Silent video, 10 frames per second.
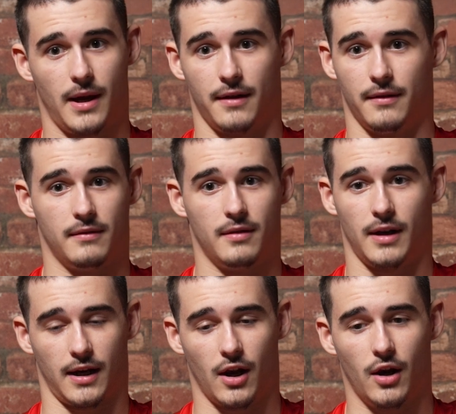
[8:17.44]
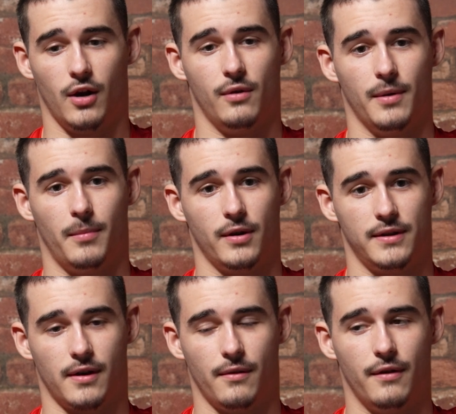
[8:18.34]
And like a load of
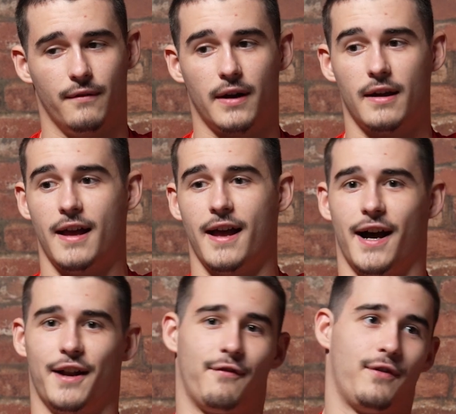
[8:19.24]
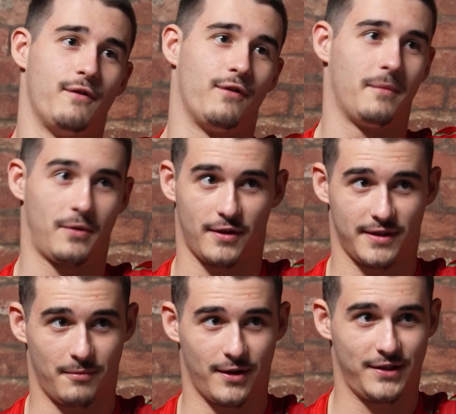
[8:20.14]
boys are going over, and a few from
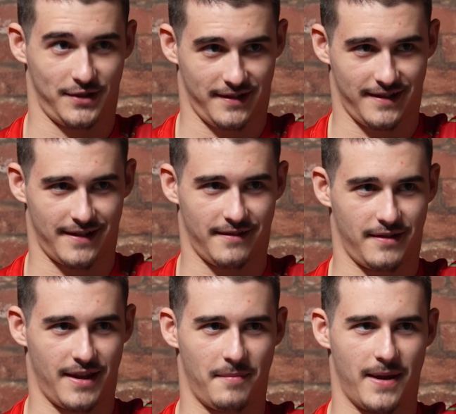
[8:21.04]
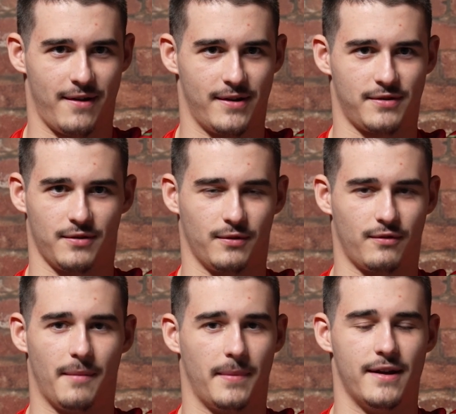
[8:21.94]
across the bridge that their parents or
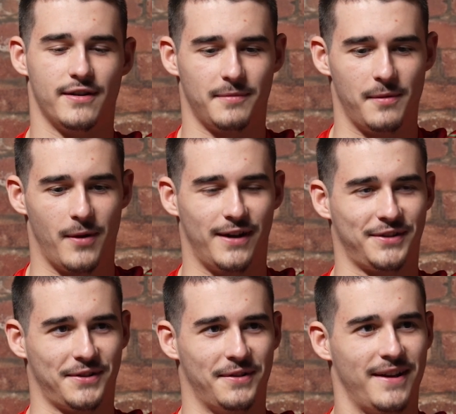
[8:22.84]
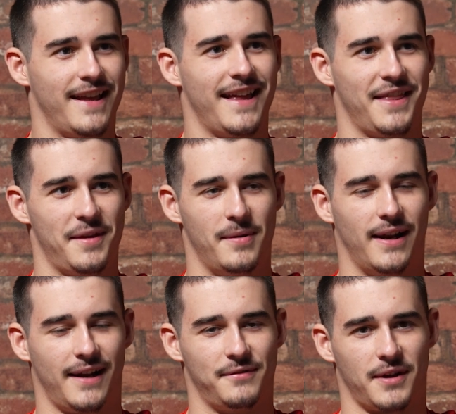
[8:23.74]
grandparents have been Welsh, so they've been
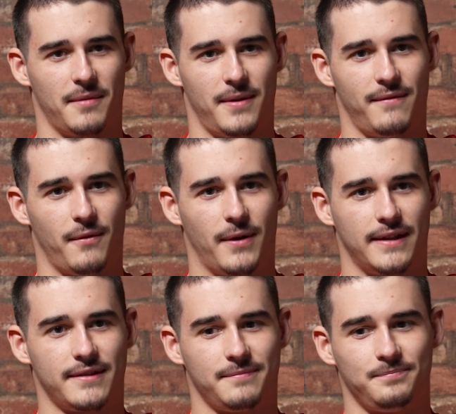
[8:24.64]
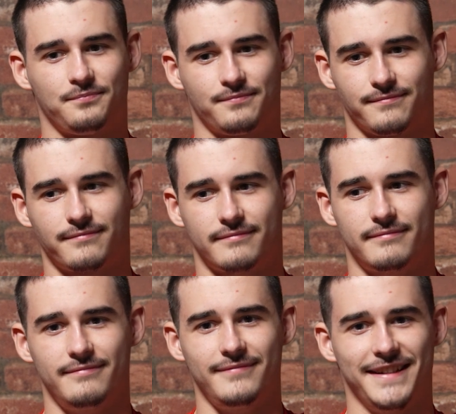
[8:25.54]
allowed to compete for Wales
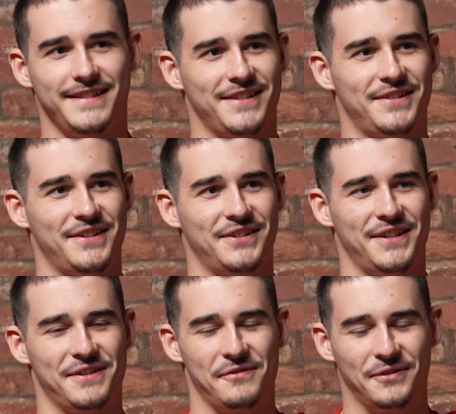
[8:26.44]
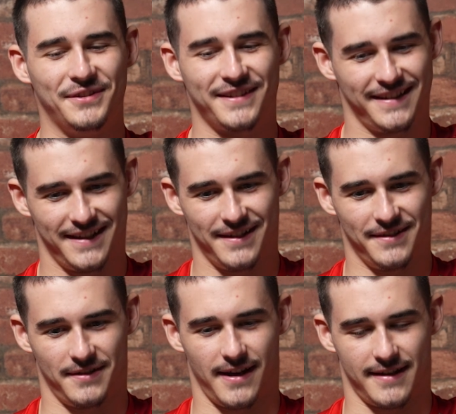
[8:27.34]
since they changed the rules.
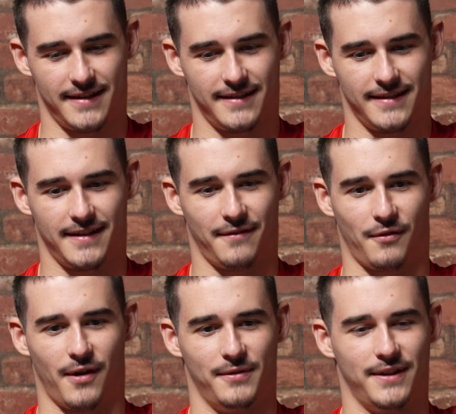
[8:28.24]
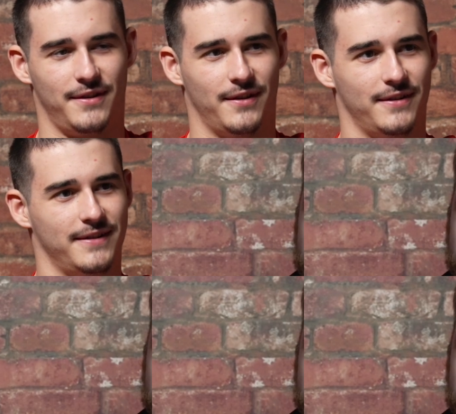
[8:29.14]
So yeah, it's a tough crowd this year.